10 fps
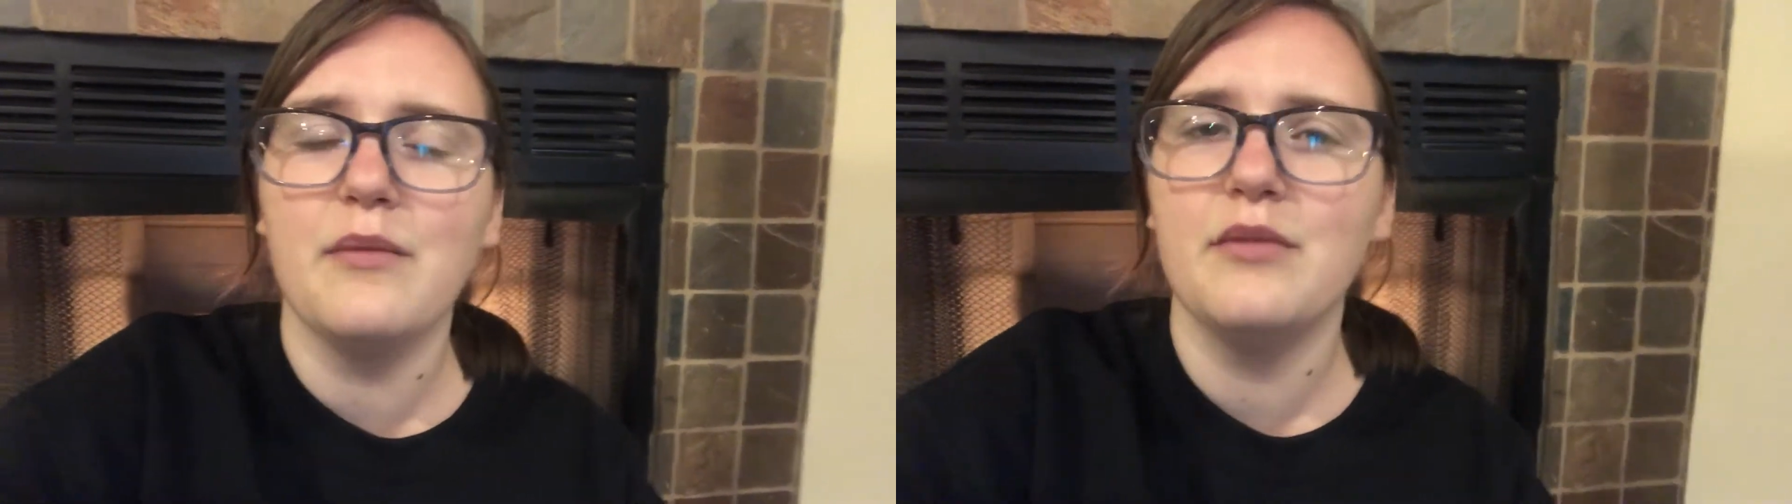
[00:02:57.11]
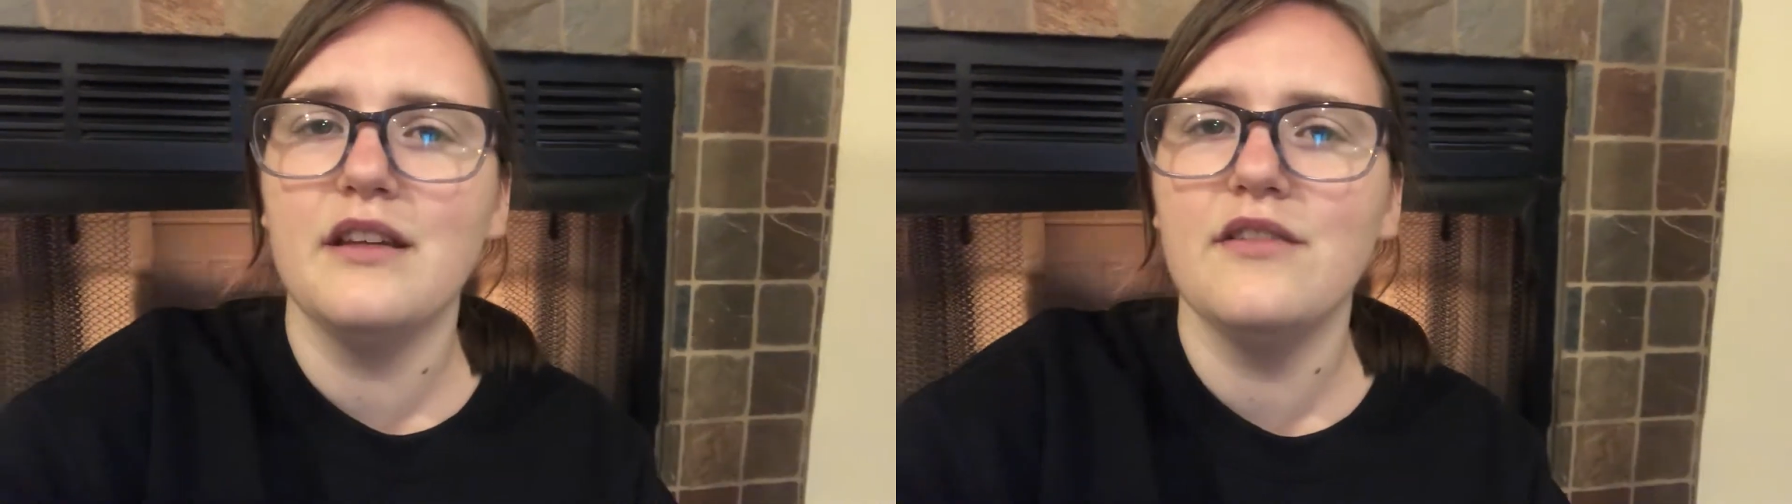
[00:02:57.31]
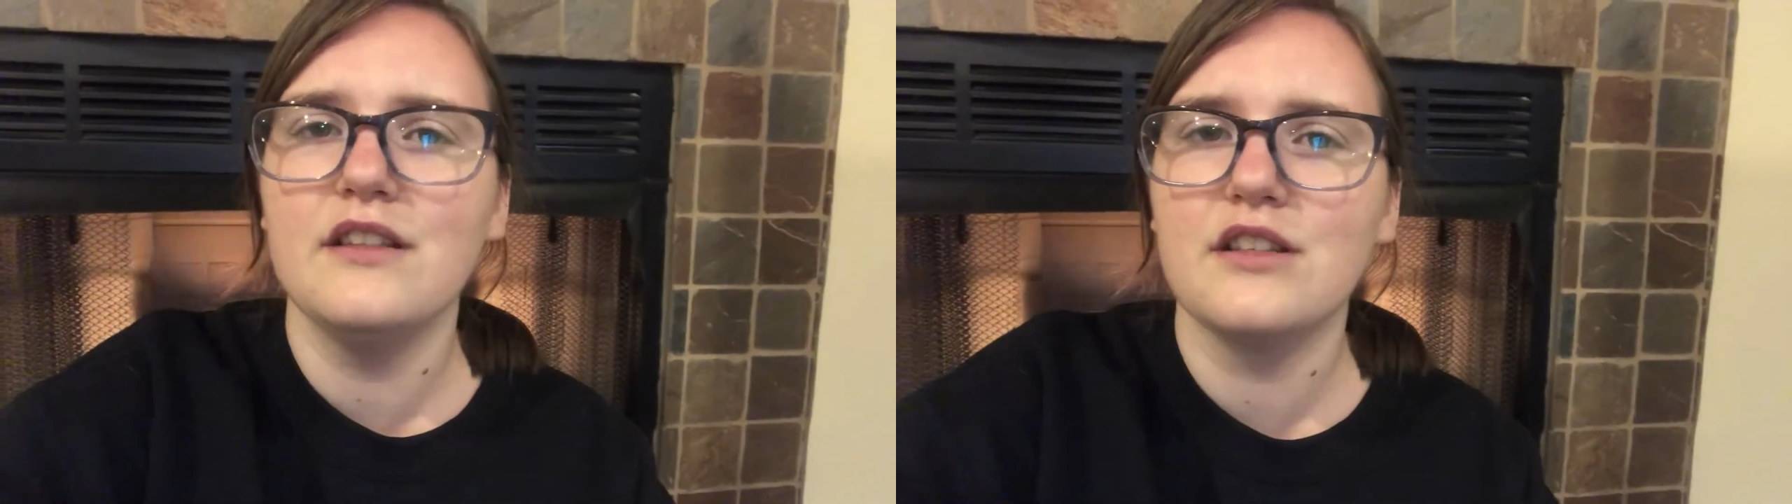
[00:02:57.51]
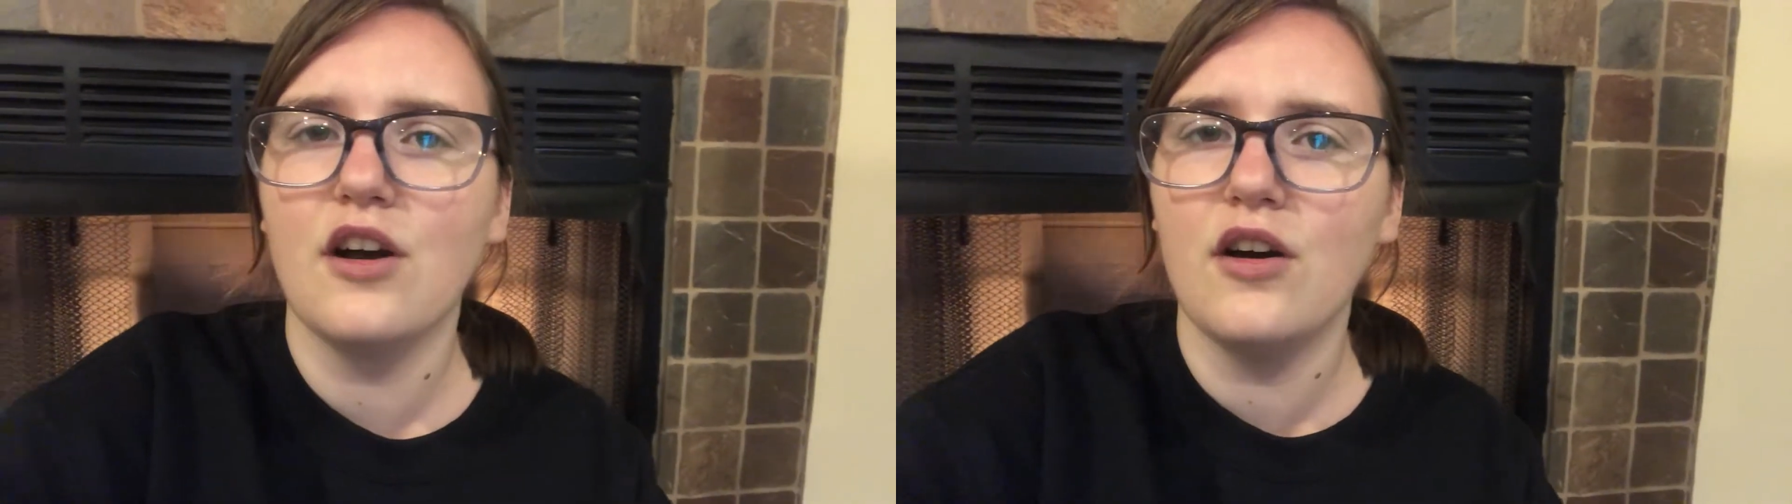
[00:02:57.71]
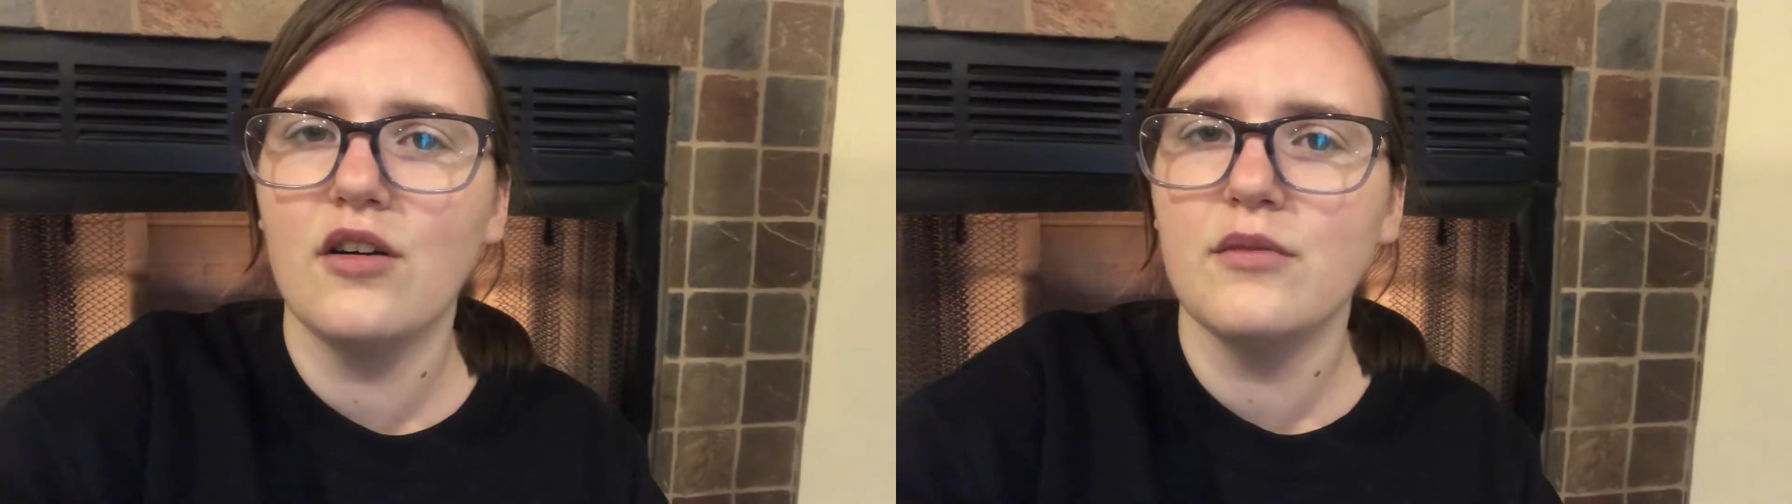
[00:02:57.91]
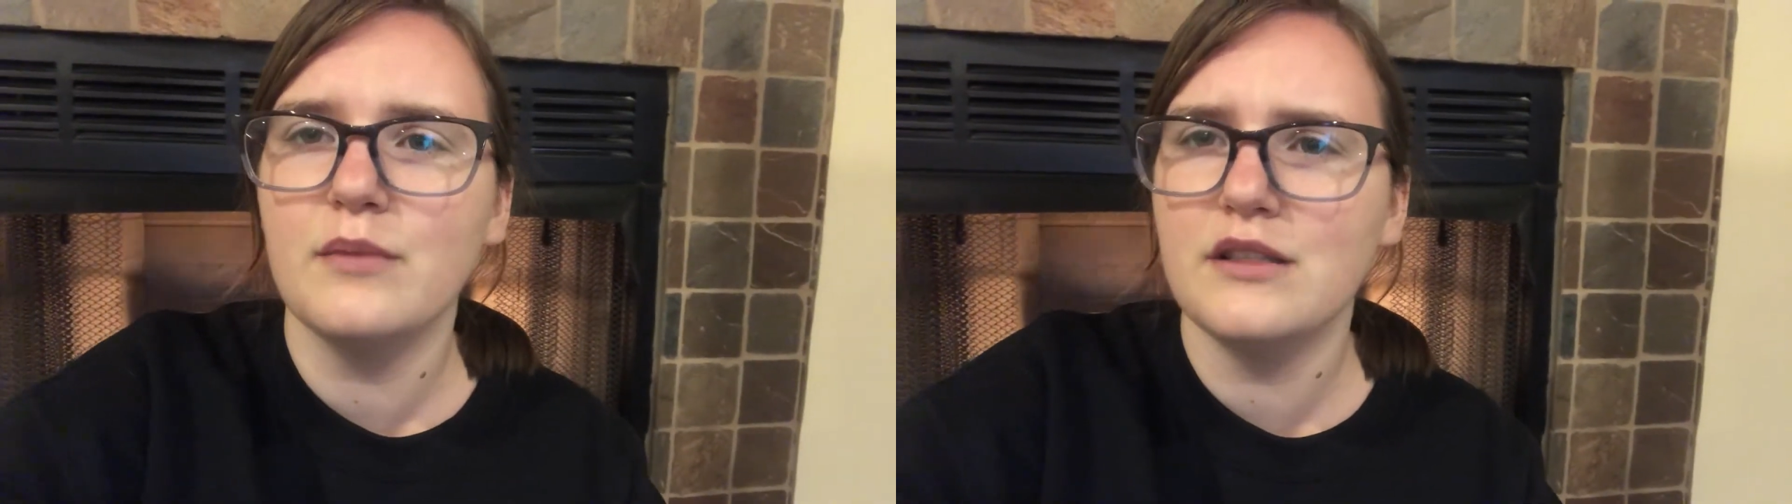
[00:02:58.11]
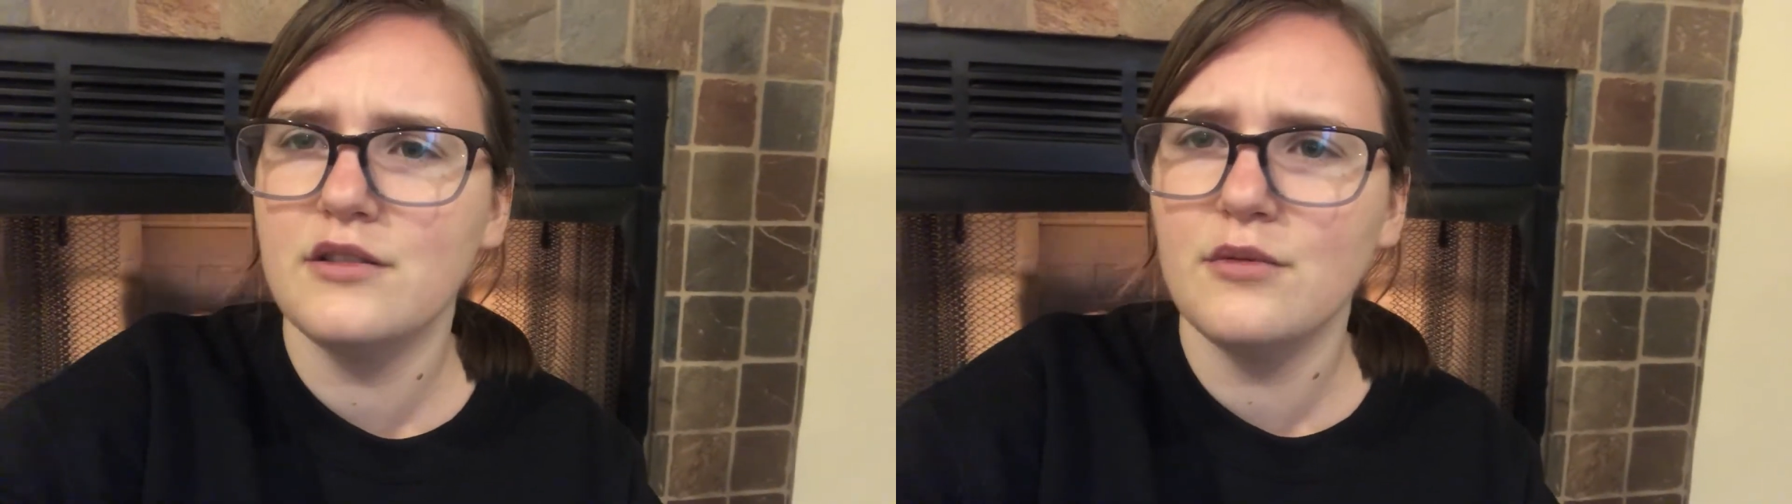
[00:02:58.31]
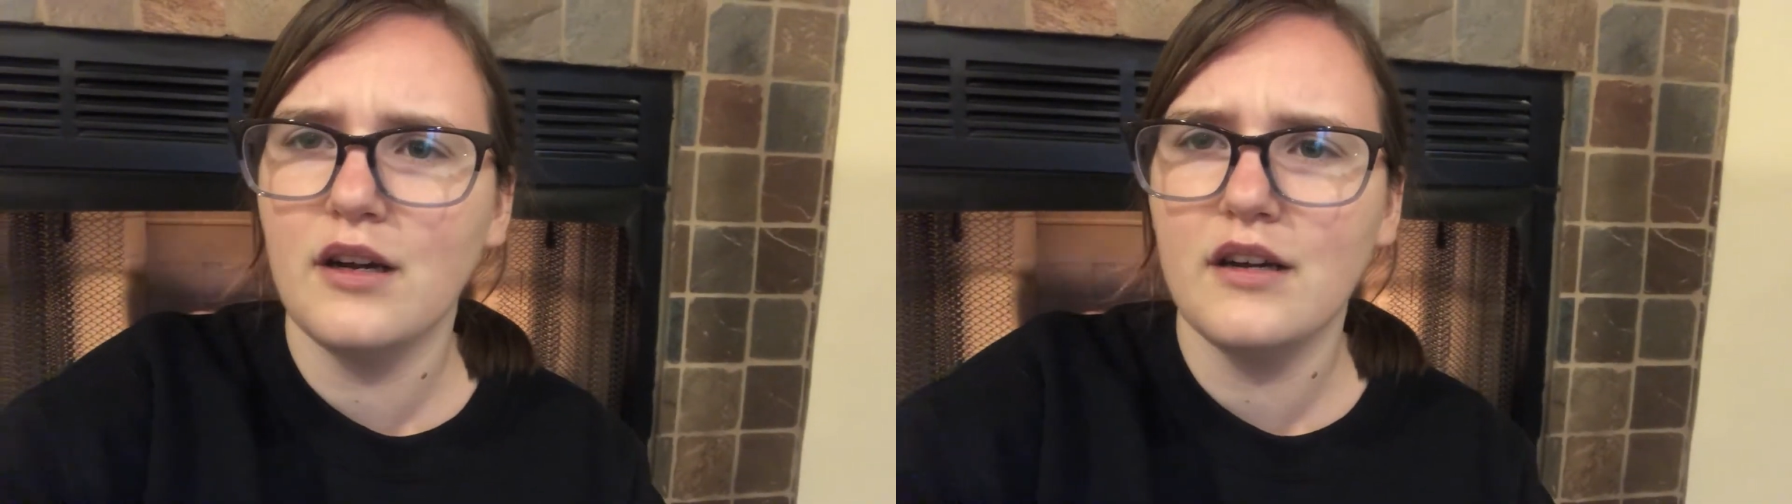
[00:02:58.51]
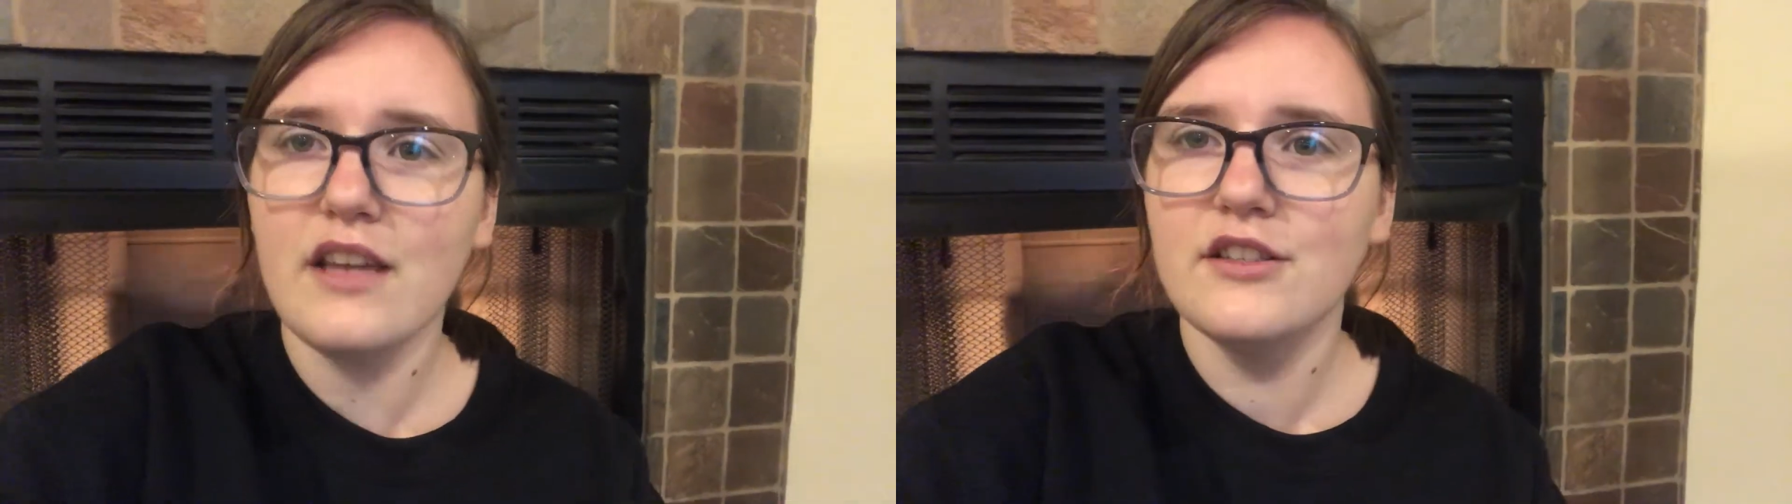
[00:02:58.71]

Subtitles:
I believe it's called Mitsuwa.